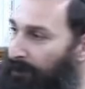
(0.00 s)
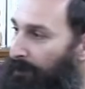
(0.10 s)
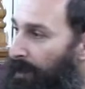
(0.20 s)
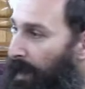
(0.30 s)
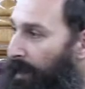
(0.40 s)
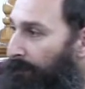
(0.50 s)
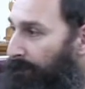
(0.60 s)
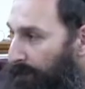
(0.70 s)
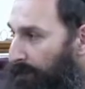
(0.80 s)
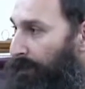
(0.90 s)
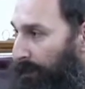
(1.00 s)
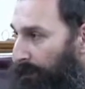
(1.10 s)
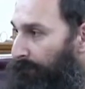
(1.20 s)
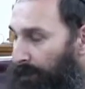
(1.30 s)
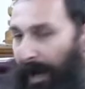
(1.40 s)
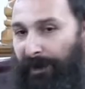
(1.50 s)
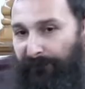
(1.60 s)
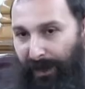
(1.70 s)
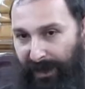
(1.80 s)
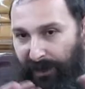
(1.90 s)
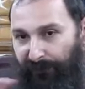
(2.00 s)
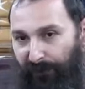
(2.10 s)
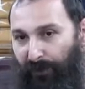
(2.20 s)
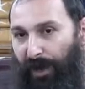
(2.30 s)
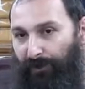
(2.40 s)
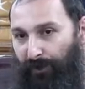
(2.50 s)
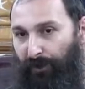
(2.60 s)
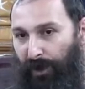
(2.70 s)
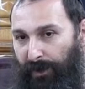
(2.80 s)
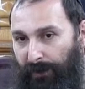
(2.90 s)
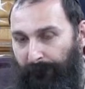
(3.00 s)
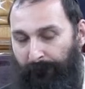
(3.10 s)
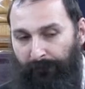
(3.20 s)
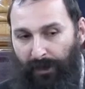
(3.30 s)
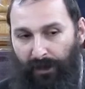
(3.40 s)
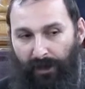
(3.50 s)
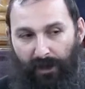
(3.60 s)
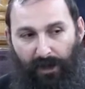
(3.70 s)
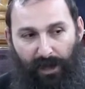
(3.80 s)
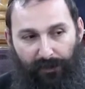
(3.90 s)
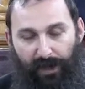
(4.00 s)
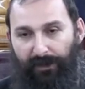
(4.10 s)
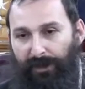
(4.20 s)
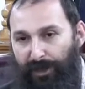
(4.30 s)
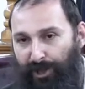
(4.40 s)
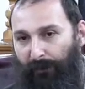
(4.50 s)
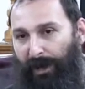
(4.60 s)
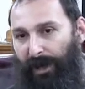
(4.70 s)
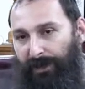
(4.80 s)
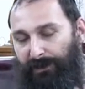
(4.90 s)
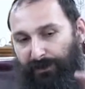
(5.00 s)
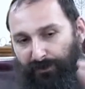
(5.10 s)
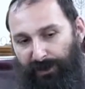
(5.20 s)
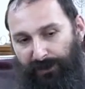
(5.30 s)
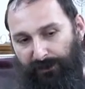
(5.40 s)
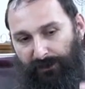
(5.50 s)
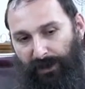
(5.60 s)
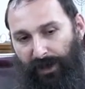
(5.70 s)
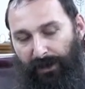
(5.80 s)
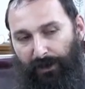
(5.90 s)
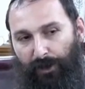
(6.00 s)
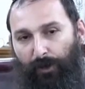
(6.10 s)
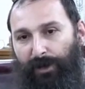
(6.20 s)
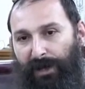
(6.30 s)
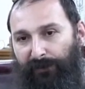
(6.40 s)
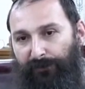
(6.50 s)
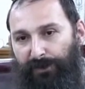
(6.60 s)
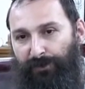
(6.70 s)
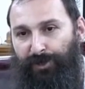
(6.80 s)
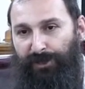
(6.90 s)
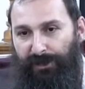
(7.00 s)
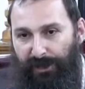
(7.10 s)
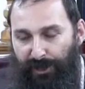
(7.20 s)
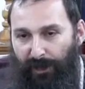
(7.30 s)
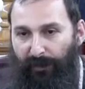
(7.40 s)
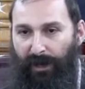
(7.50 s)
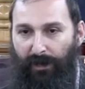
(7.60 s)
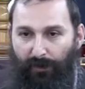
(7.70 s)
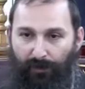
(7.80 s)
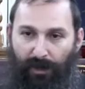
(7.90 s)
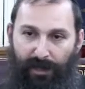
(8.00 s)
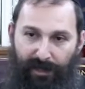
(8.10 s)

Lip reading: Huh? This is a kind of makif around your body. And then the neshama has three lower levels, which is the neshama, ruach, and